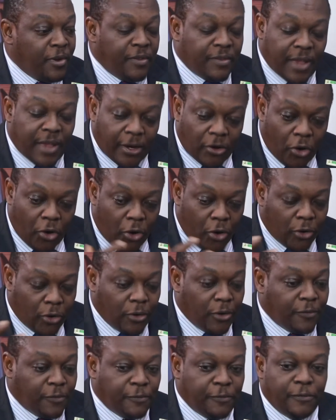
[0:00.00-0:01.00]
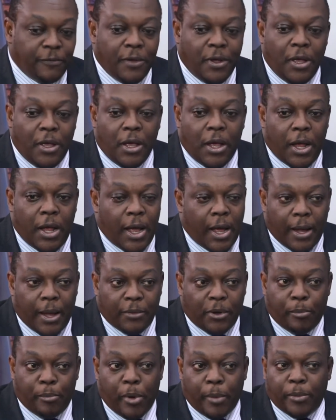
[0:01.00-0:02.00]
It's an all of
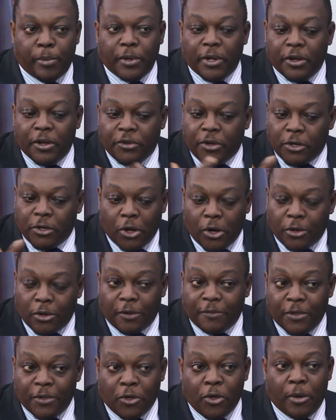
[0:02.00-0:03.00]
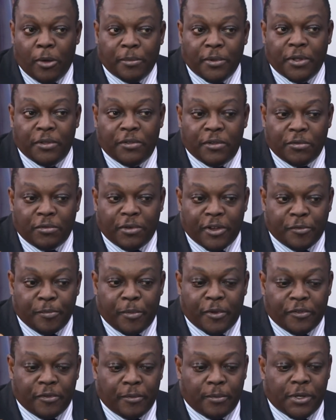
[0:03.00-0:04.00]
the population, all of the community
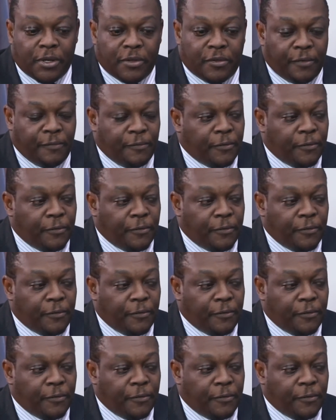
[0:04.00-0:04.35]
responsibility.